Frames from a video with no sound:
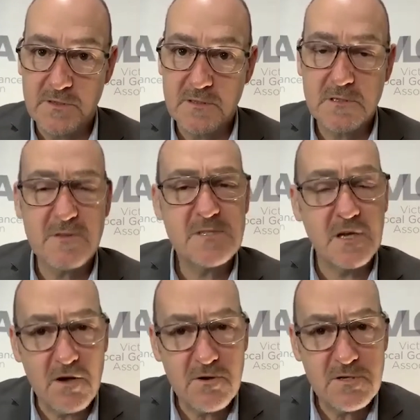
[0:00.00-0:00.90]
So there's a
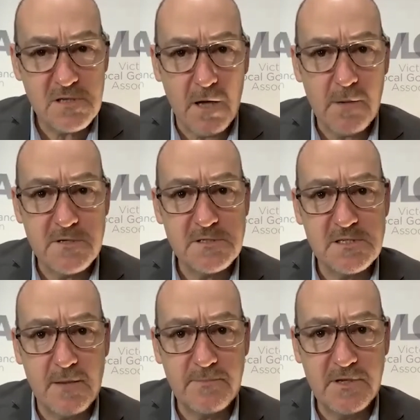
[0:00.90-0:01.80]
co-design process
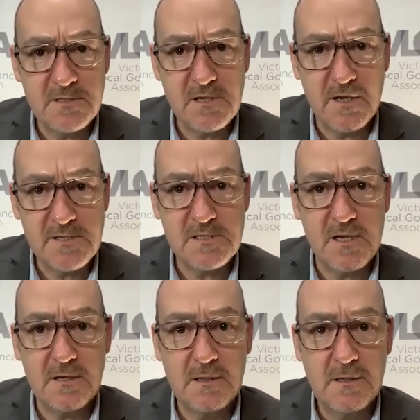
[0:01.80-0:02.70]
happening, as I understand it.